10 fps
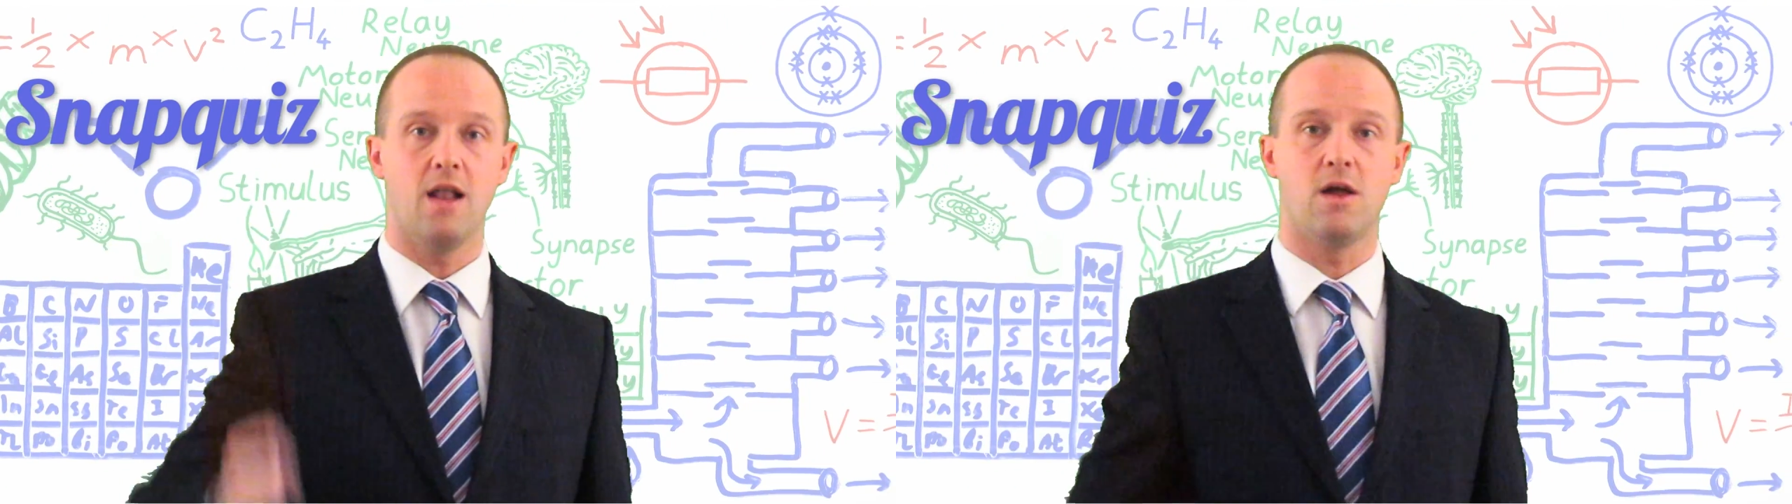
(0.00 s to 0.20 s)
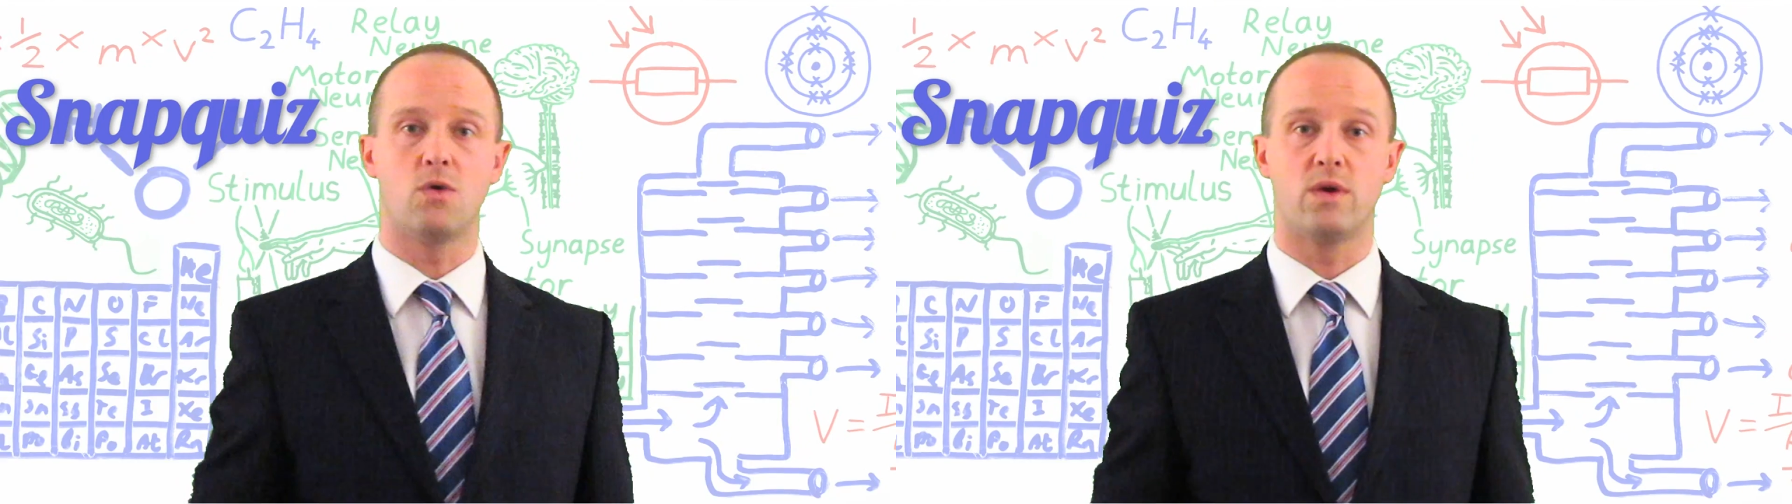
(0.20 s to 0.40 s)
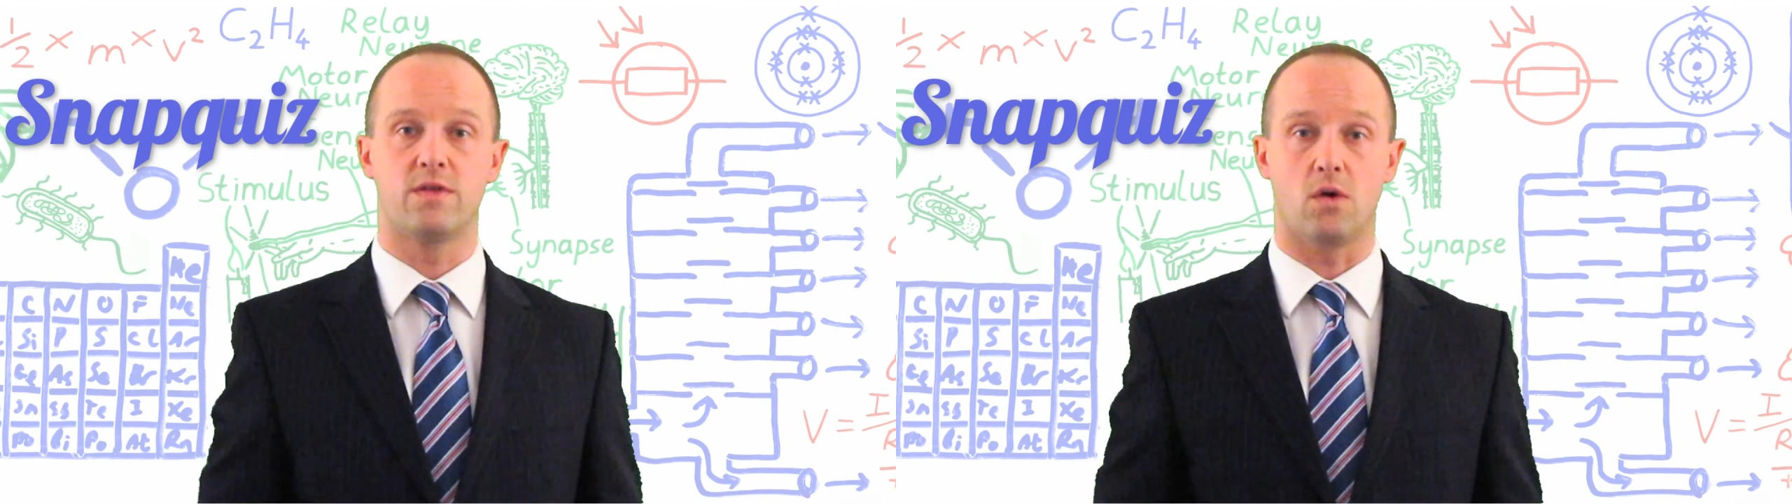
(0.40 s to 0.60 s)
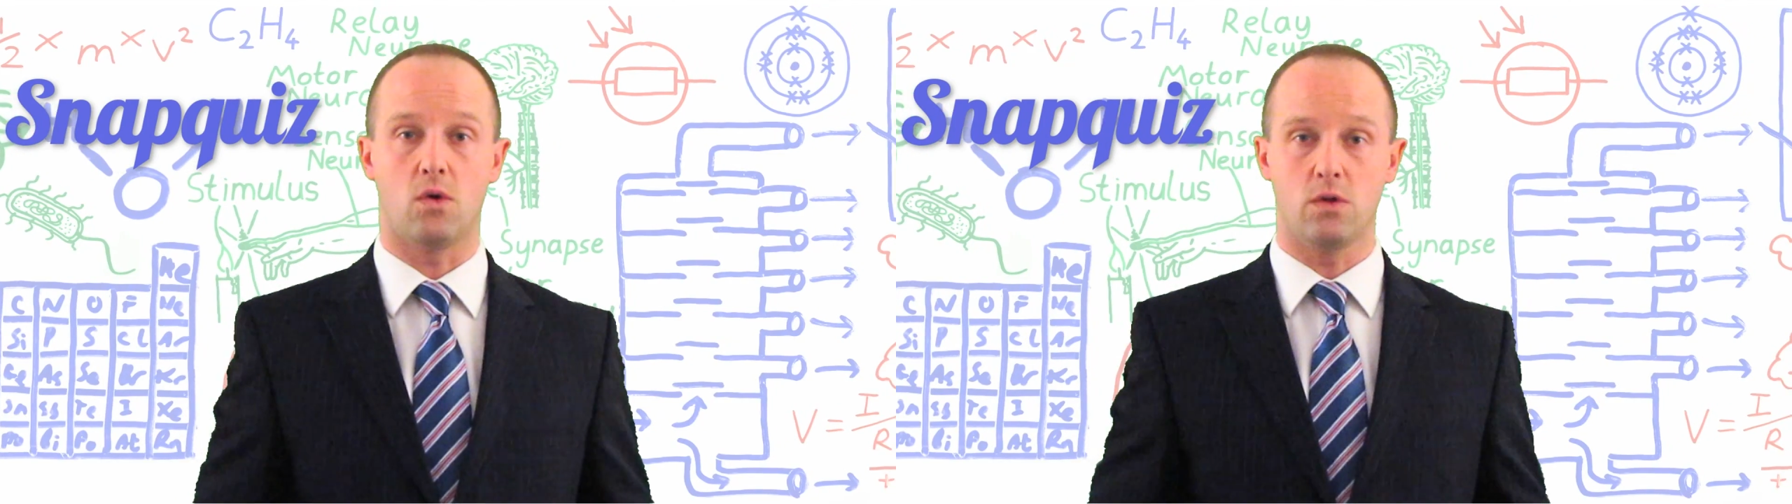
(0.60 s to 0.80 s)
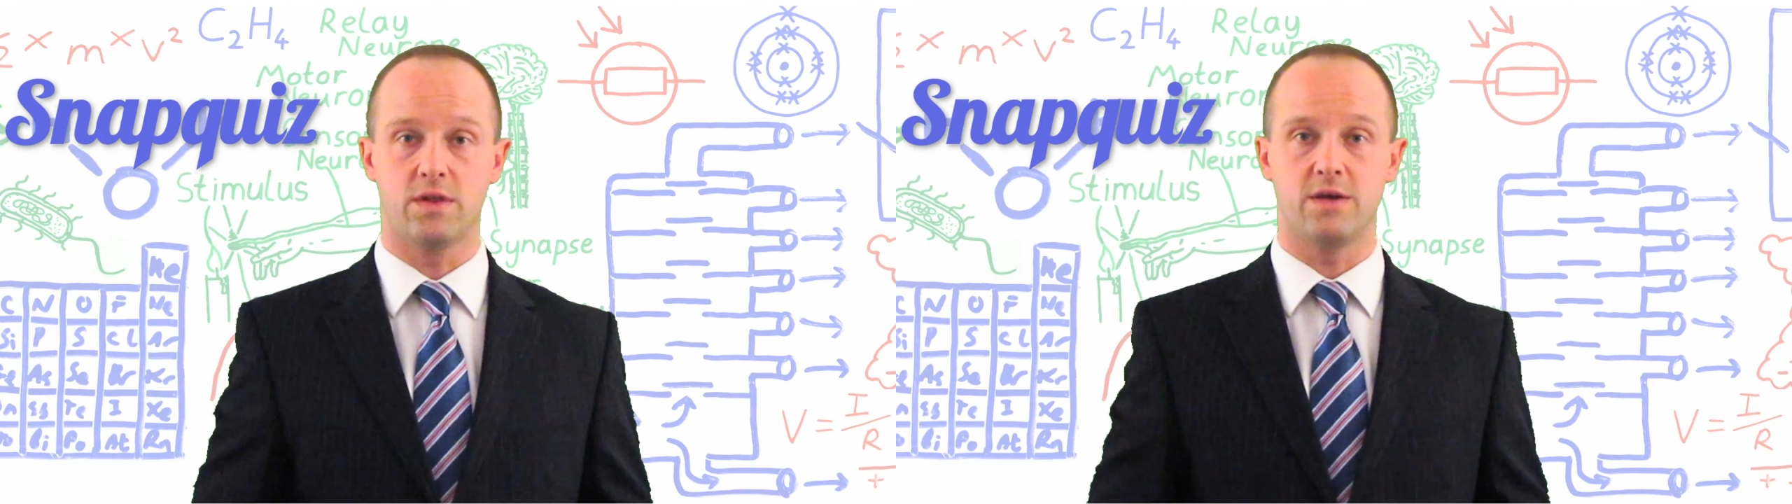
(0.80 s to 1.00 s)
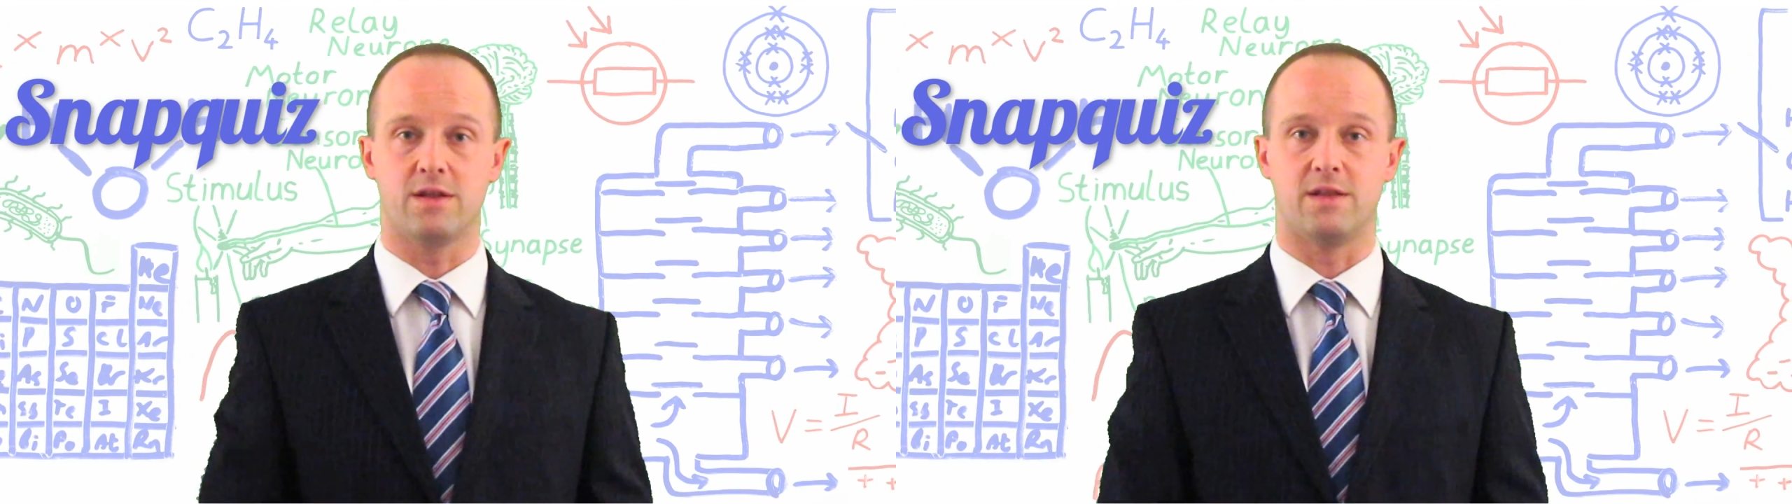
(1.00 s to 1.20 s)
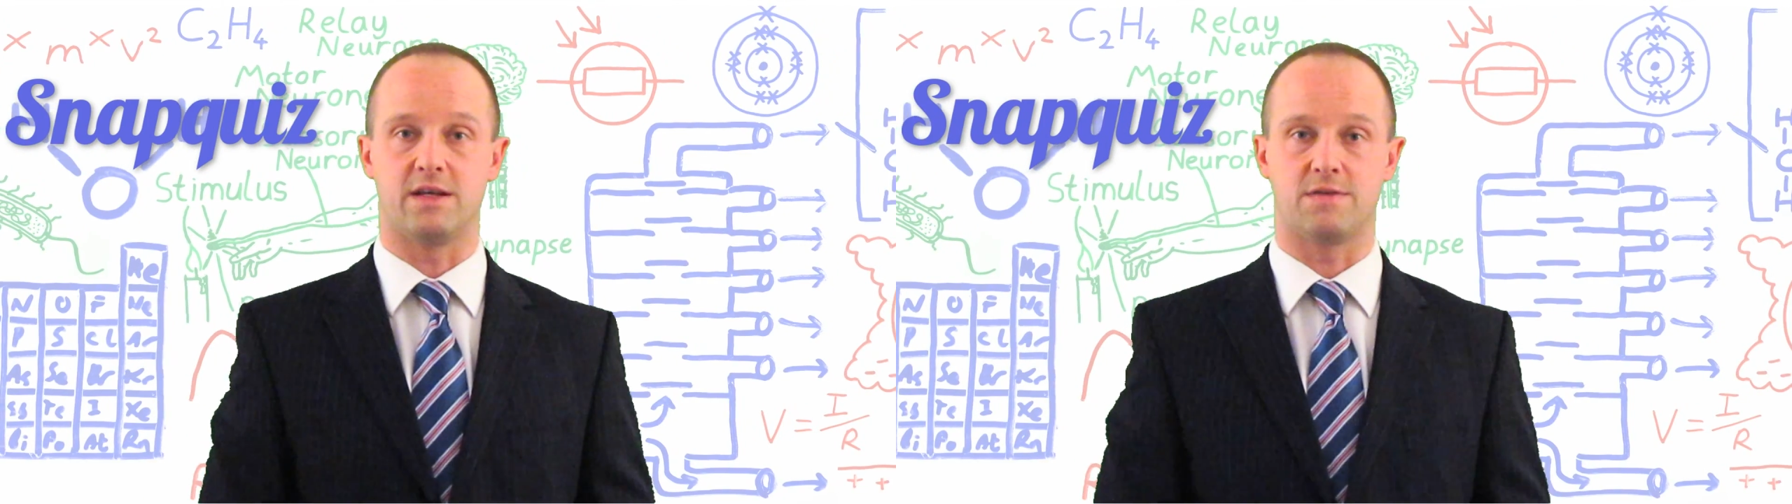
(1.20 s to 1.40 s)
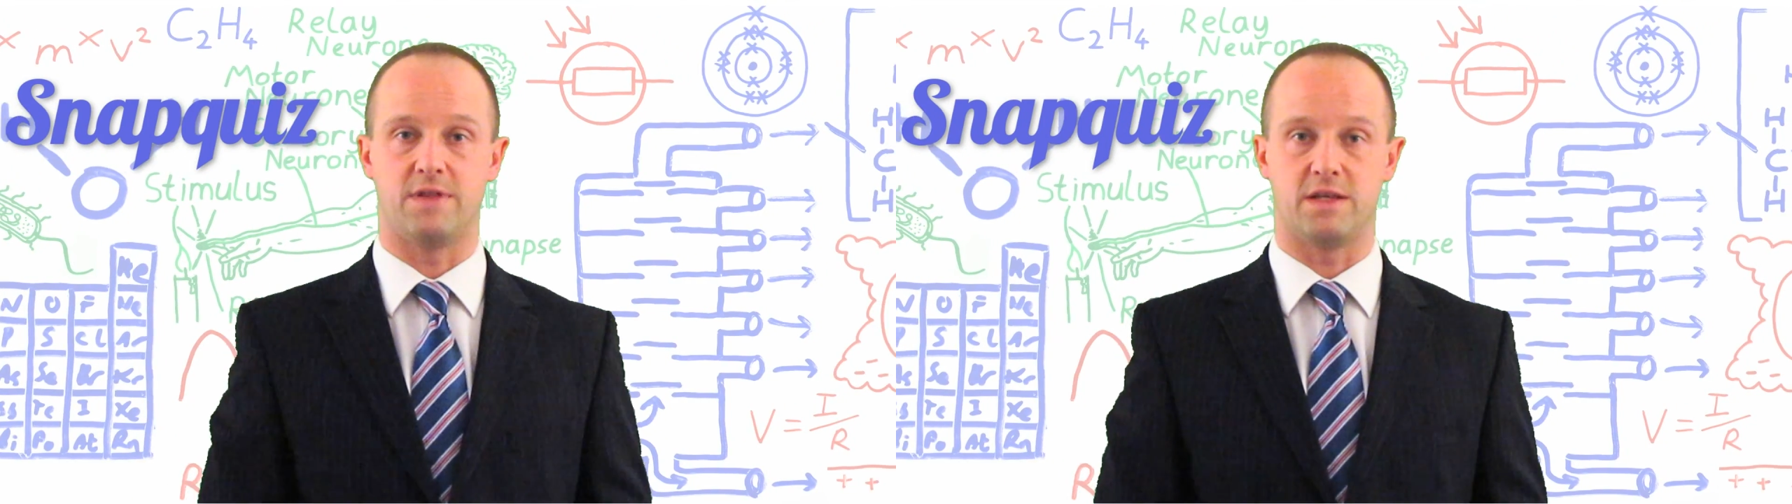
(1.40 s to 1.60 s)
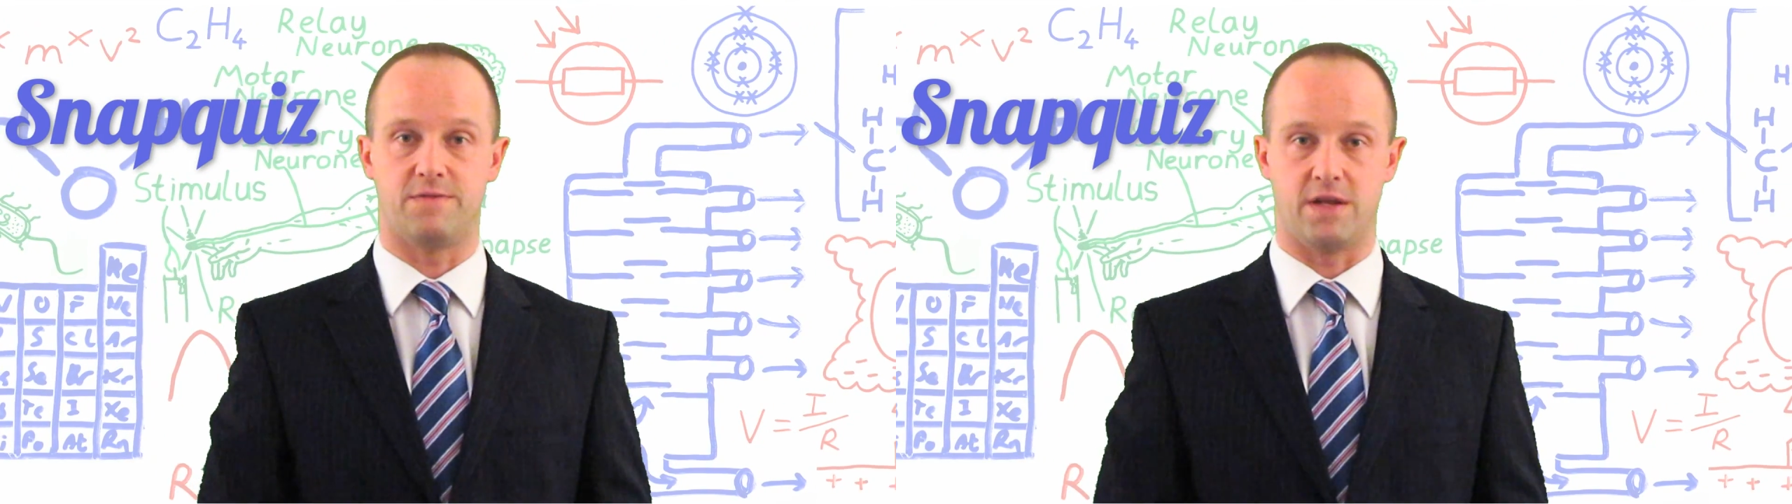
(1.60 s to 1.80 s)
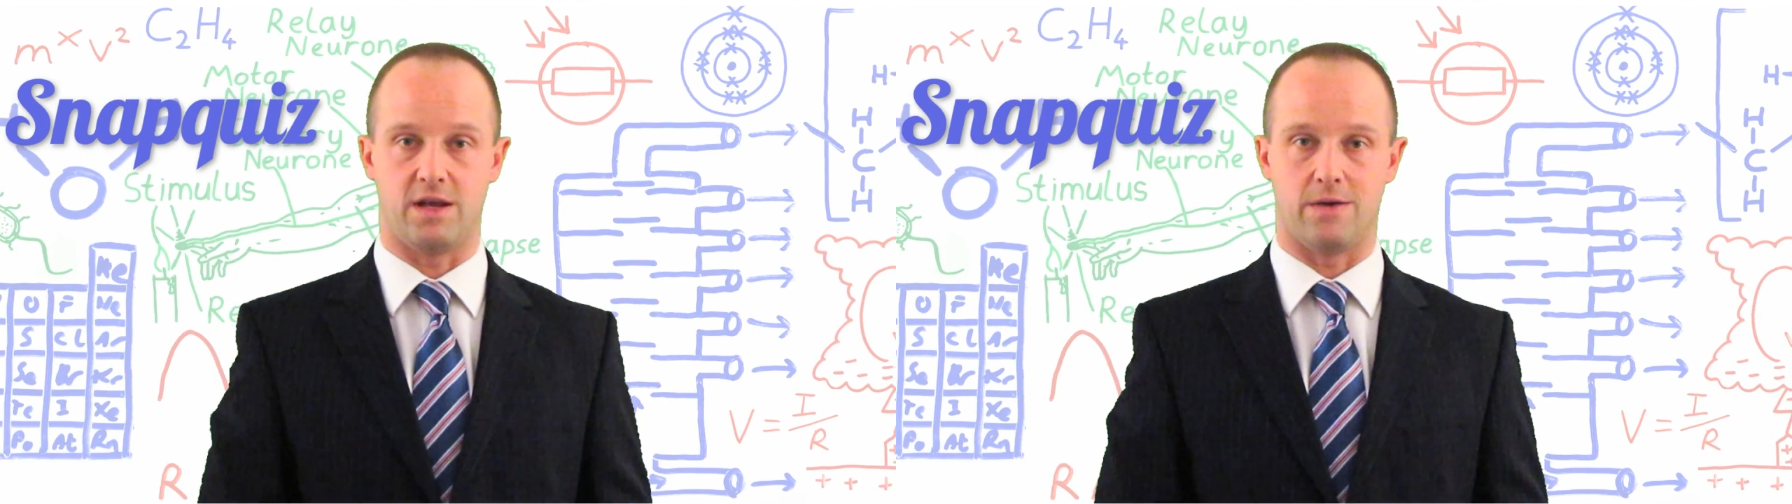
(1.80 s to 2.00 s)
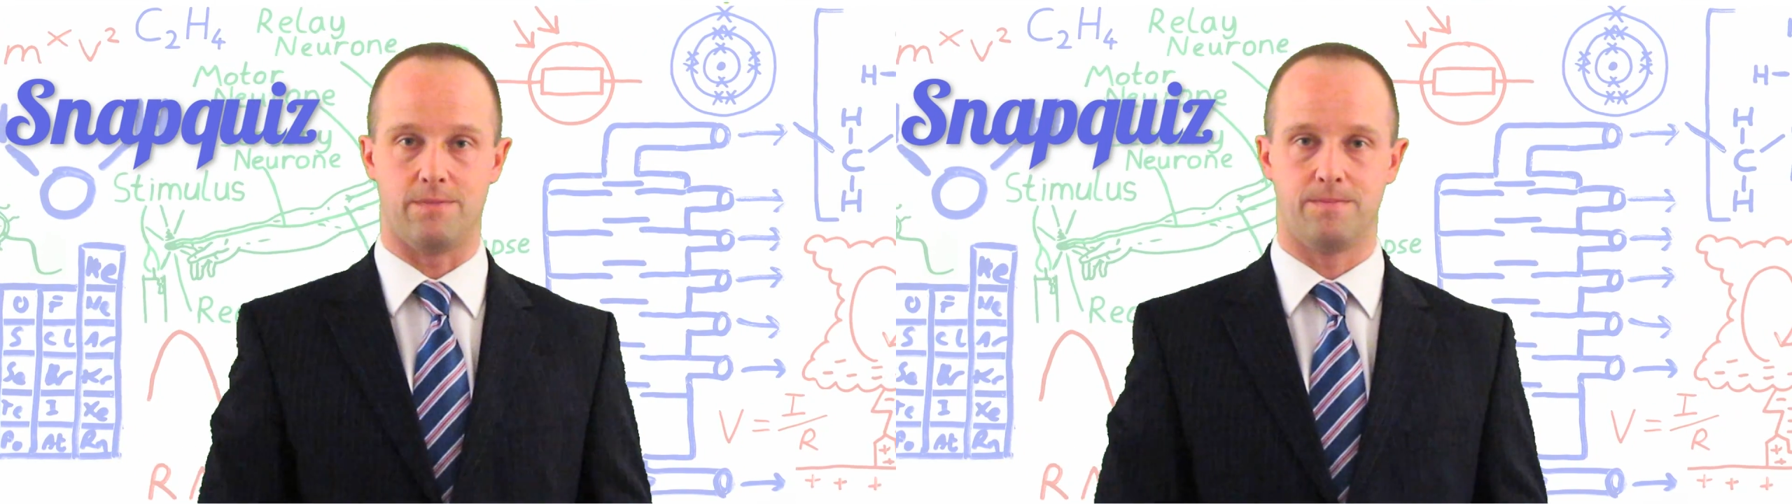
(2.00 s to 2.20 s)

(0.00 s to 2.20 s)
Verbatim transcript: along with all the other links for this video.